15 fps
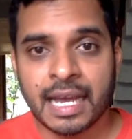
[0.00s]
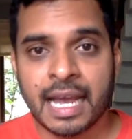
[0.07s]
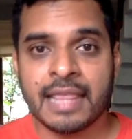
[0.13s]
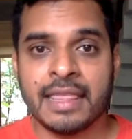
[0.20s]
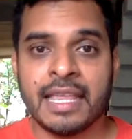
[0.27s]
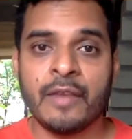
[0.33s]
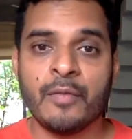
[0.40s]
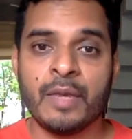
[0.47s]

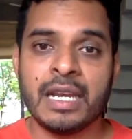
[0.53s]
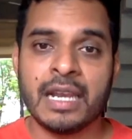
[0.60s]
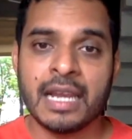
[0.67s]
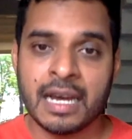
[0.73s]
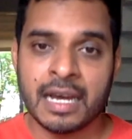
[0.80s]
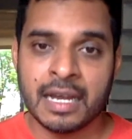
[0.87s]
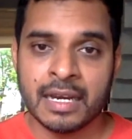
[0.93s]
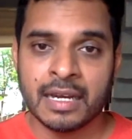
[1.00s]
and then we
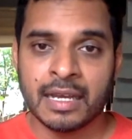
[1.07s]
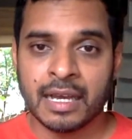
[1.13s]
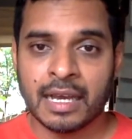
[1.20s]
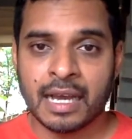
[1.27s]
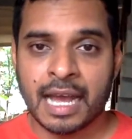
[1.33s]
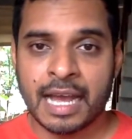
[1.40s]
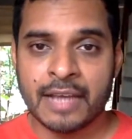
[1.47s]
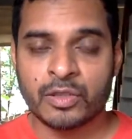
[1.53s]
learn
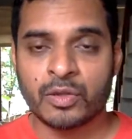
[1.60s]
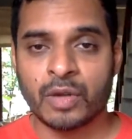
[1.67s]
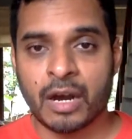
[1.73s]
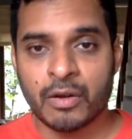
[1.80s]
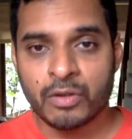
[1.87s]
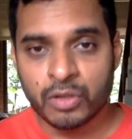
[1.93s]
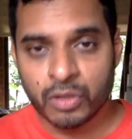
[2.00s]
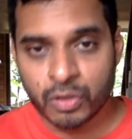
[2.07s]
as to
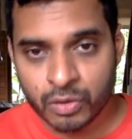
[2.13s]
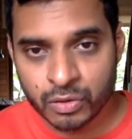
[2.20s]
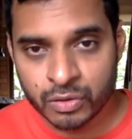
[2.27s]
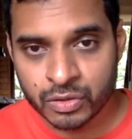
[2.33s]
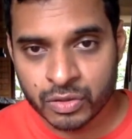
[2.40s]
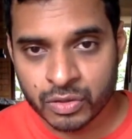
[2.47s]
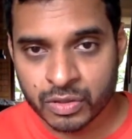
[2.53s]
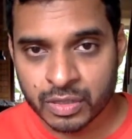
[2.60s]
how to
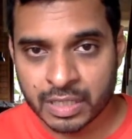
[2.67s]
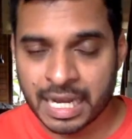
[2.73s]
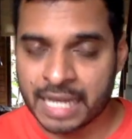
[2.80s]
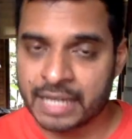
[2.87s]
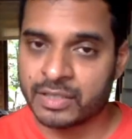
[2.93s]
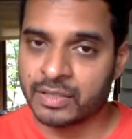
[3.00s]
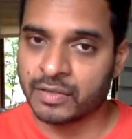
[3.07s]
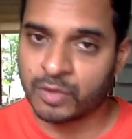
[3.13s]
use the
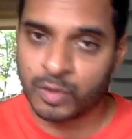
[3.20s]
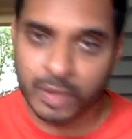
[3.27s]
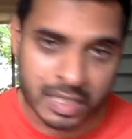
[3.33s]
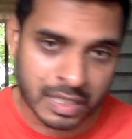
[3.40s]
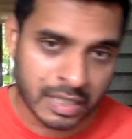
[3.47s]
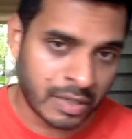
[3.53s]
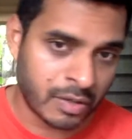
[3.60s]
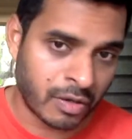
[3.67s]
likes of
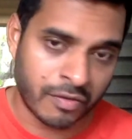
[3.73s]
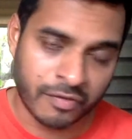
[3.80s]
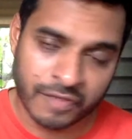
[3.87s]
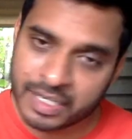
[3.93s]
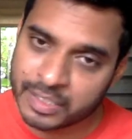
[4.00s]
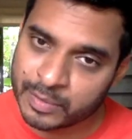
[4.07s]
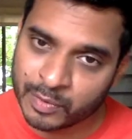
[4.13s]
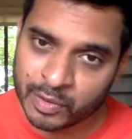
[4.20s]
Twitter or
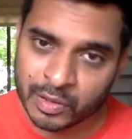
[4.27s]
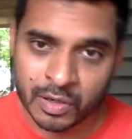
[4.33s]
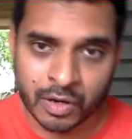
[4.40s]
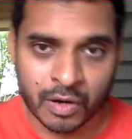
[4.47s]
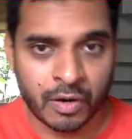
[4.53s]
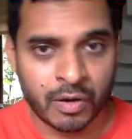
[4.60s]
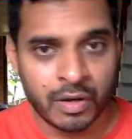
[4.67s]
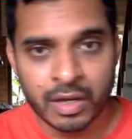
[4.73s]
Facebook
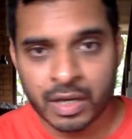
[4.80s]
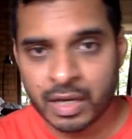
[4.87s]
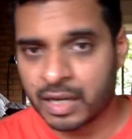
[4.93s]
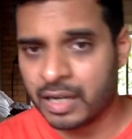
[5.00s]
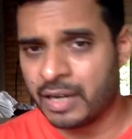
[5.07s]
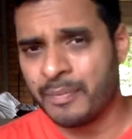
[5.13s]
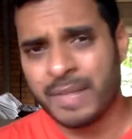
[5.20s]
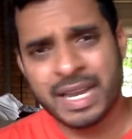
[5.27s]
or
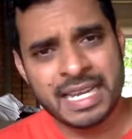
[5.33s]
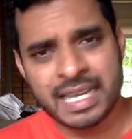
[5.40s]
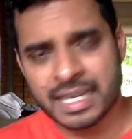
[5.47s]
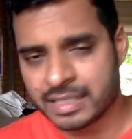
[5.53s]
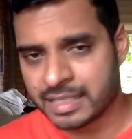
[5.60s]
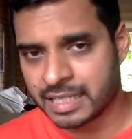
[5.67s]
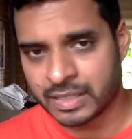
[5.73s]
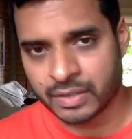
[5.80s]
many
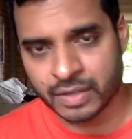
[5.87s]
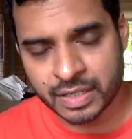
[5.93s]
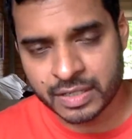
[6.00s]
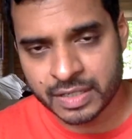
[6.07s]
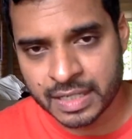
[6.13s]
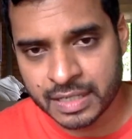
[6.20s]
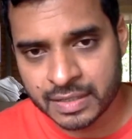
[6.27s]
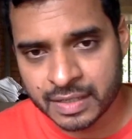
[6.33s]
other
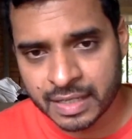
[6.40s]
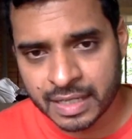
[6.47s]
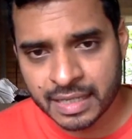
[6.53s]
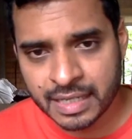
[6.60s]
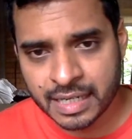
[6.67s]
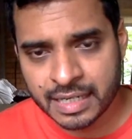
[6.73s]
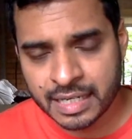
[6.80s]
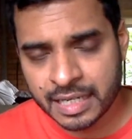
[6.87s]
technologies
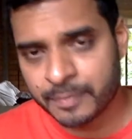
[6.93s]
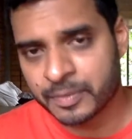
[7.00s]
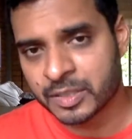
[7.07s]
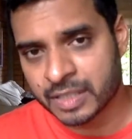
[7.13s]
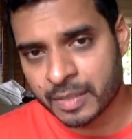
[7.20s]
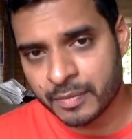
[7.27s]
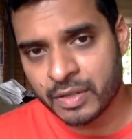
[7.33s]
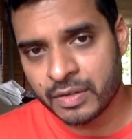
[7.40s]
that helps
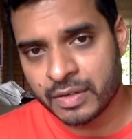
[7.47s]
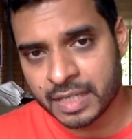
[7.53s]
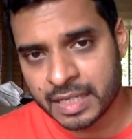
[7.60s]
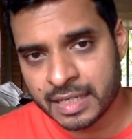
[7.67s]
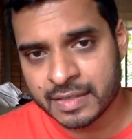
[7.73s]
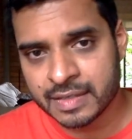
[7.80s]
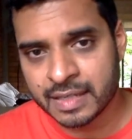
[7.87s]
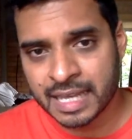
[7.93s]

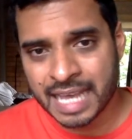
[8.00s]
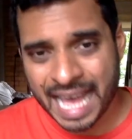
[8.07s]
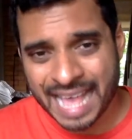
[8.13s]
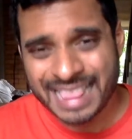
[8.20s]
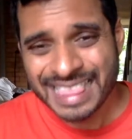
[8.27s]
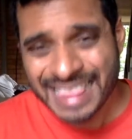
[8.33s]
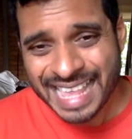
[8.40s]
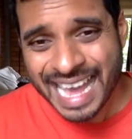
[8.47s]
communities
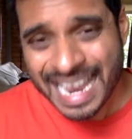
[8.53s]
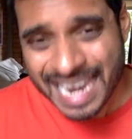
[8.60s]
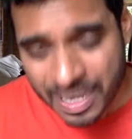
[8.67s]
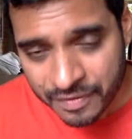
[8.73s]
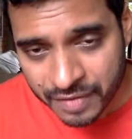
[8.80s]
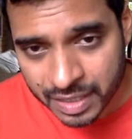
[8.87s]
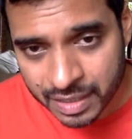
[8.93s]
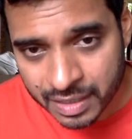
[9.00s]
at their
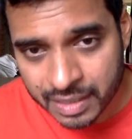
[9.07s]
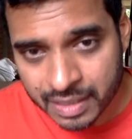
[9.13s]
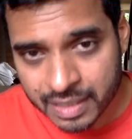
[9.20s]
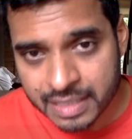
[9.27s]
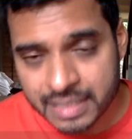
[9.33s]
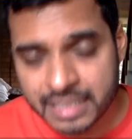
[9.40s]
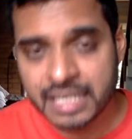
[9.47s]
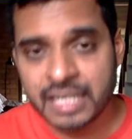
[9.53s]
level
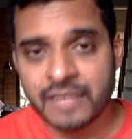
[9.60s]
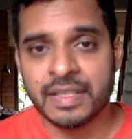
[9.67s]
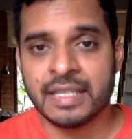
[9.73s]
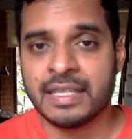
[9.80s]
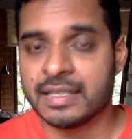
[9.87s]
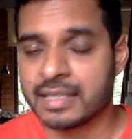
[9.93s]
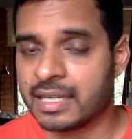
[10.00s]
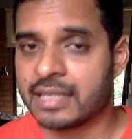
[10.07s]
deal with
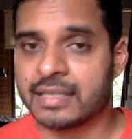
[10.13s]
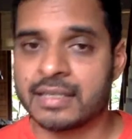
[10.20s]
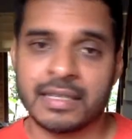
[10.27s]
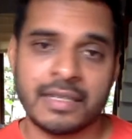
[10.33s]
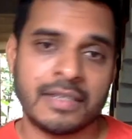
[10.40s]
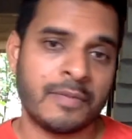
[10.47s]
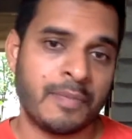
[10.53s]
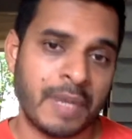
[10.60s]

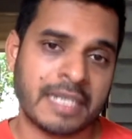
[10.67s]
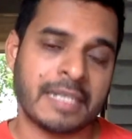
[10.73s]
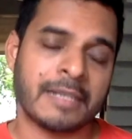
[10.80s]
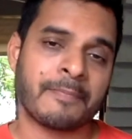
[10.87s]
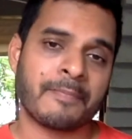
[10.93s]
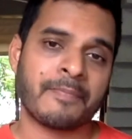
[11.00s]
disasters better.